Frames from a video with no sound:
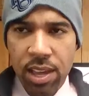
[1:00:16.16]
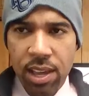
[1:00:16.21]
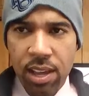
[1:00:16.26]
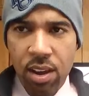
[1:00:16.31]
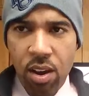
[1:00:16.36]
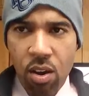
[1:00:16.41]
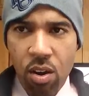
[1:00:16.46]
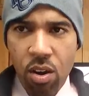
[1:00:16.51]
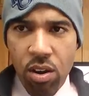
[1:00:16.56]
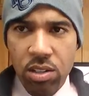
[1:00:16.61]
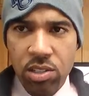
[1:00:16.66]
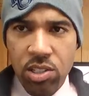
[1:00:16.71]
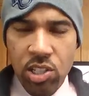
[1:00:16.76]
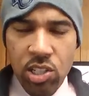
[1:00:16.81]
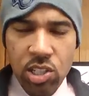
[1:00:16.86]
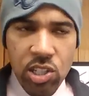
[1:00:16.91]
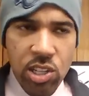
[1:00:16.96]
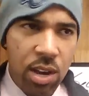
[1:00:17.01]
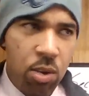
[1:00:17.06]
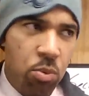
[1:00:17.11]
Yeah, what
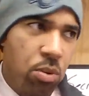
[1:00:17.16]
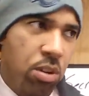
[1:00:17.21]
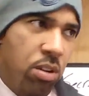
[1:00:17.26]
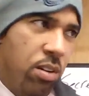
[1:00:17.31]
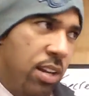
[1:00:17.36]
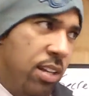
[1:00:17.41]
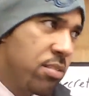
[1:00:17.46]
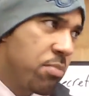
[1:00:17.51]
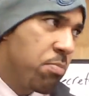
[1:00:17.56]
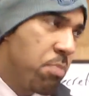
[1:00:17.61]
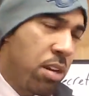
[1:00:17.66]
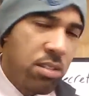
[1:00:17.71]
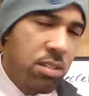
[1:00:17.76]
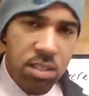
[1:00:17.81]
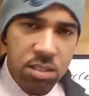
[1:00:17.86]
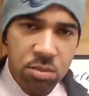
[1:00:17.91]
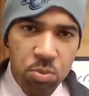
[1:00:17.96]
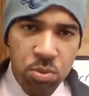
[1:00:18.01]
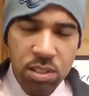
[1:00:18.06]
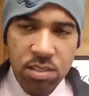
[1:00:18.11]
they are. Sh-
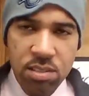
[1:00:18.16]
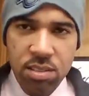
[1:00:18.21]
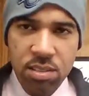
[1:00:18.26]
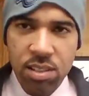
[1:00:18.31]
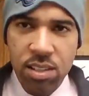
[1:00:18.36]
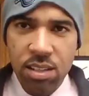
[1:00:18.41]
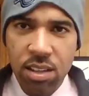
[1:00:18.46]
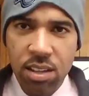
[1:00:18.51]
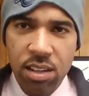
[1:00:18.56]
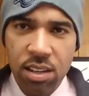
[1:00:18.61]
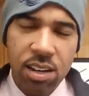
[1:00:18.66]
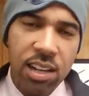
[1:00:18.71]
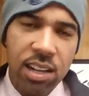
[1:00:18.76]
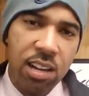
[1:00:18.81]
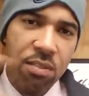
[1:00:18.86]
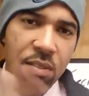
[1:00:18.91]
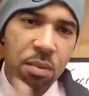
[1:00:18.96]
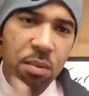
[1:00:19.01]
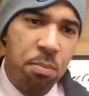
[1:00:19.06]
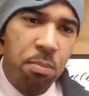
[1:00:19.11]
well, as much as we
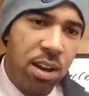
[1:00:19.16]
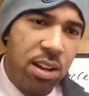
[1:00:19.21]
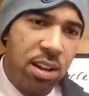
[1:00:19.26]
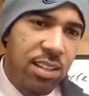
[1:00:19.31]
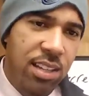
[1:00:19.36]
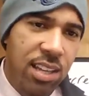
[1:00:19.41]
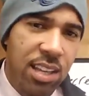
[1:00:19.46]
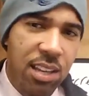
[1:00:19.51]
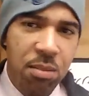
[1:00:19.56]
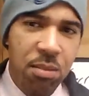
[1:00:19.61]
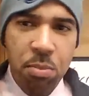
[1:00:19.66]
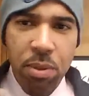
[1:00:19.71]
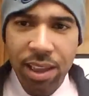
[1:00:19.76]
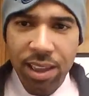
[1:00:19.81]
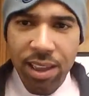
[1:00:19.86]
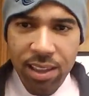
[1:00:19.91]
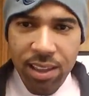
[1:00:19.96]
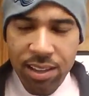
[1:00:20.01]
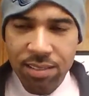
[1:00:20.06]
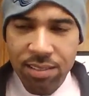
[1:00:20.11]
see a click of a button
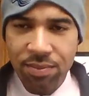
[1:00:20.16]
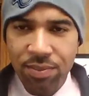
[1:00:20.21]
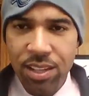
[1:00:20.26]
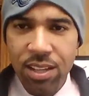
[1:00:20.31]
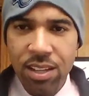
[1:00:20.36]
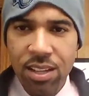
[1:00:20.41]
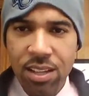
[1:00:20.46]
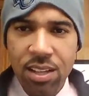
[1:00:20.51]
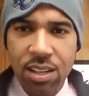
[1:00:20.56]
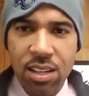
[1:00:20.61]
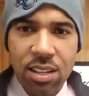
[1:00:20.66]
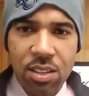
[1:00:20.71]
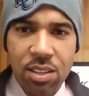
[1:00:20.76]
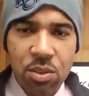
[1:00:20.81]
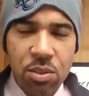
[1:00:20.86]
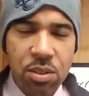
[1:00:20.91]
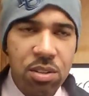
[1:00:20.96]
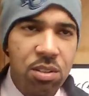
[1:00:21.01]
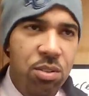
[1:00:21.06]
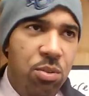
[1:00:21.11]
getting paid,
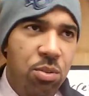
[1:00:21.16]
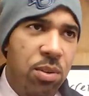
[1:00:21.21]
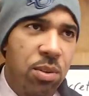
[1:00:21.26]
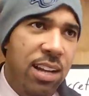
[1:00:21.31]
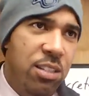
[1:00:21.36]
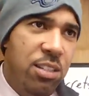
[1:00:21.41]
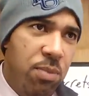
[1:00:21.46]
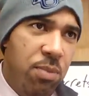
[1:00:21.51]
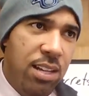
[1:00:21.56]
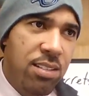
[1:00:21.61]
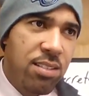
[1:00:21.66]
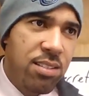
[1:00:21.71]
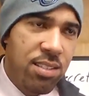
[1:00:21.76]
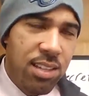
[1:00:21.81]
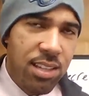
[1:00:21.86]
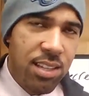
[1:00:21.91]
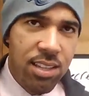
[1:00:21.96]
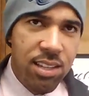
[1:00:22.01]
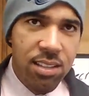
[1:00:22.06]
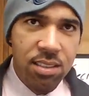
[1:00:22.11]
you can do X, Y,
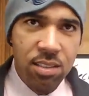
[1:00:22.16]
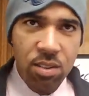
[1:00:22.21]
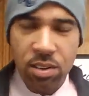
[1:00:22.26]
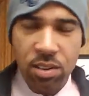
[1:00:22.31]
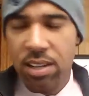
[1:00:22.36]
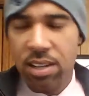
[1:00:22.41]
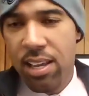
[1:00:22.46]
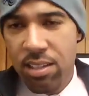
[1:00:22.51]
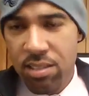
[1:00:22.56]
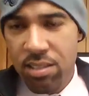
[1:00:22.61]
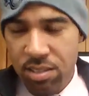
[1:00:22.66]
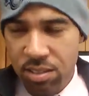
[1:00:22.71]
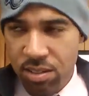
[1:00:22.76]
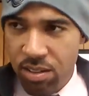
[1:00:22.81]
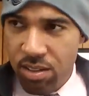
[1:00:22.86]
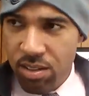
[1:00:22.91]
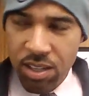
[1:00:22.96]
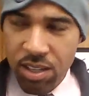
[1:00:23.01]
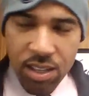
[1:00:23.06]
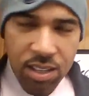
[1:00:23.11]
Z in 30 days, you're
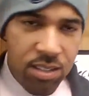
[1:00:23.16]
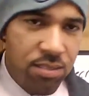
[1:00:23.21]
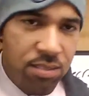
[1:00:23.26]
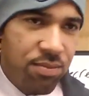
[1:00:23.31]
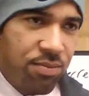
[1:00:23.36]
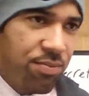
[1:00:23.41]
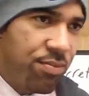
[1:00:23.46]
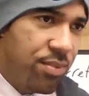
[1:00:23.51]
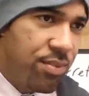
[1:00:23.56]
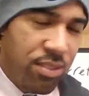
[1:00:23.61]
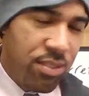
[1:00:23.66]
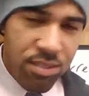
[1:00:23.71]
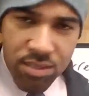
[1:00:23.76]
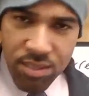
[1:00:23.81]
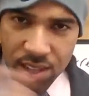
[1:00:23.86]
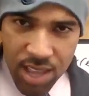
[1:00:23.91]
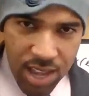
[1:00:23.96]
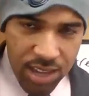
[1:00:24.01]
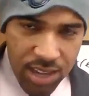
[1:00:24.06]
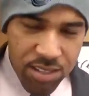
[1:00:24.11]
going to get
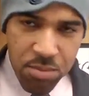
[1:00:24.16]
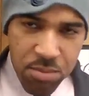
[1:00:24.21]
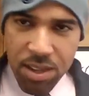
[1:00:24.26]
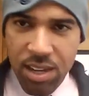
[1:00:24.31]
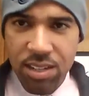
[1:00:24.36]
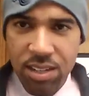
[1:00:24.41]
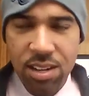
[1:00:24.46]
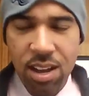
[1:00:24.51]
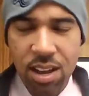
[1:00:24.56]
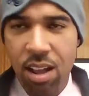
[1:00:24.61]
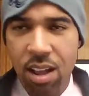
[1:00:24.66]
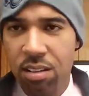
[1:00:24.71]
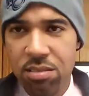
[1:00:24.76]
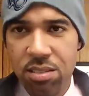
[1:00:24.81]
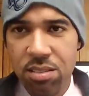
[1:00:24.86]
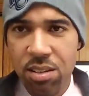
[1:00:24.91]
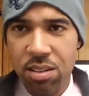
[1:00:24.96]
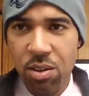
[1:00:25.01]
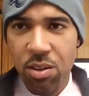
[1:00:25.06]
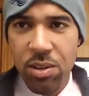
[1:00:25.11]
X amount of dollars, you
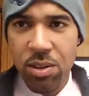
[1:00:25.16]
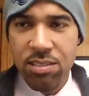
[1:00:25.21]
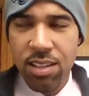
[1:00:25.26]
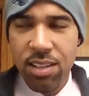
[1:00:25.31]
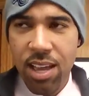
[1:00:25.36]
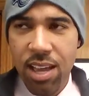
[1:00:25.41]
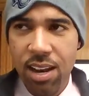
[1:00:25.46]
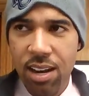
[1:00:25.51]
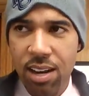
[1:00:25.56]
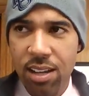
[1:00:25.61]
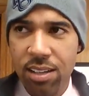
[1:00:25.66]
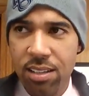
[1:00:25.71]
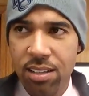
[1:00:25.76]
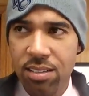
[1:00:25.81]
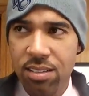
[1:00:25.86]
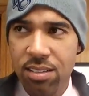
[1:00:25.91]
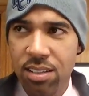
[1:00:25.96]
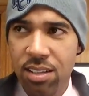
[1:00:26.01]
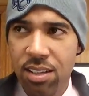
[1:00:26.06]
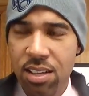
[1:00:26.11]
know, and it's kind of like
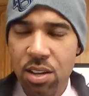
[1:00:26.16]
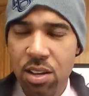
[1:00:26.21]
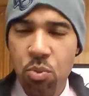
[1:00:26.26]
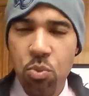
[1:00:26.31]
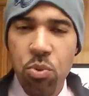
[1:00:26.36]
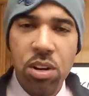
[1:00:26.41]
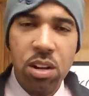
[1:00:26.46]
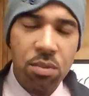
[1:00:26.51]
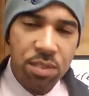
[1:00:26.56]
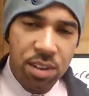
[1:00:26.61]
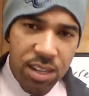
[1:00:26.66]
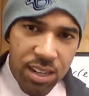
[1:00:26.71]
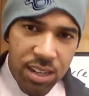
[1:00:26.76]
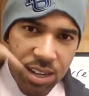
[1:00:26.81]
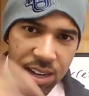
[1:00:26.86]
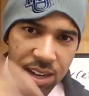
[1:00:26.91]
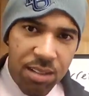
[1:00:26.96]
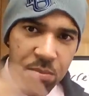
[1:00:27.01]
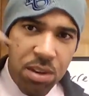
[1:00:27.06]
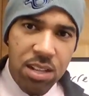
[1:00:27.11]
we live in a
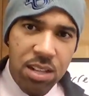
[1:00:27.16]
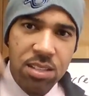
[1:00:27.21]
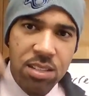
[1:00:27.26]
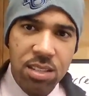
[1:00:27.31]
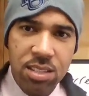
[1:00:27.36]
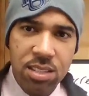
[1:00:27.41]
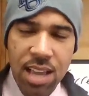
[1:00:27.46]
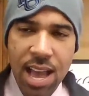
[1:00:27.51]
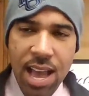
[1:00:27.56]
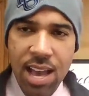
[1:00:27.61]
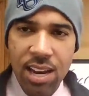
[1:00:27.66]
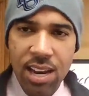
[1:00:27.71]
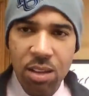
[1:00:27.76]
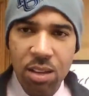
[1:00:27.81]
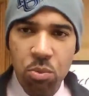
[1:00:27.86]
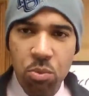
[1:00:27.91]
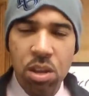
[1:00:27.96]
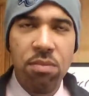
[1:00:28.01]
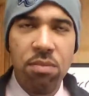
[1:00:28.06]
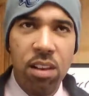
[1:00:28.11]
click button society.
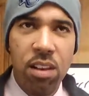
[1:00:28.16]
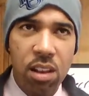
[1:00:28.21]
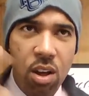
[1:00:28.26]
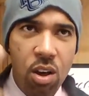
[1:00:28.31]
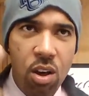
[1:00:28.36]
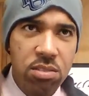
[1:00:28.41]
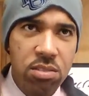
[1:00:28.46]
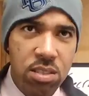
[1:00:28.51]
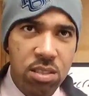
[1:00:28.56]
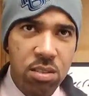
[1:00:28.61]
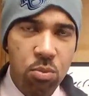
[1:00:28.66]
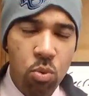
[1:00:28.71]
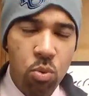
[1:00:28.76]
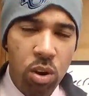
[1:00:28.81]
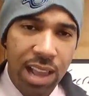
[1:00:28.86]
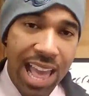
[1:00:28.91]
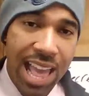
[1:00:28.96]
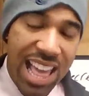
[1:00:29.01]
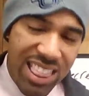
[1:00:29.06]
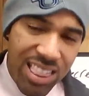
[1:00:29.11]
We have lost the
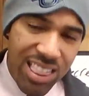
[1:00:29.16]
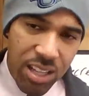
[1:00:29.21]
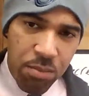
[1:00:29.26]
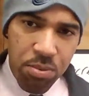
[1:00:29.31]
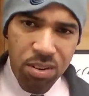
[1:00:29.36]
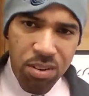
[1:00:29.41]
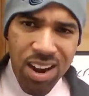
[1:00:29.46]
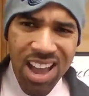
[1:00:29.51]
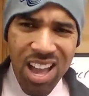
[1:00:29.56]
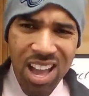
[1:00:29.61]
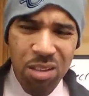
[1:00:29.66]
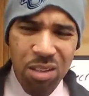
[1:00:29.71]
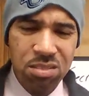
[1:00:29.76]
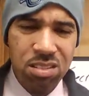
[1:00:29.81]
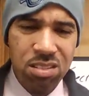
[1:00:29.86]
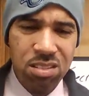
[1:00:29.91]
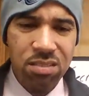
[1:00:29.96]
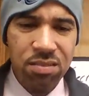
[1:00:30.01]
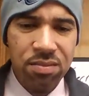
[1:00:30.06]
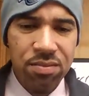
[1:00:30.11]
work ethic, perhaps.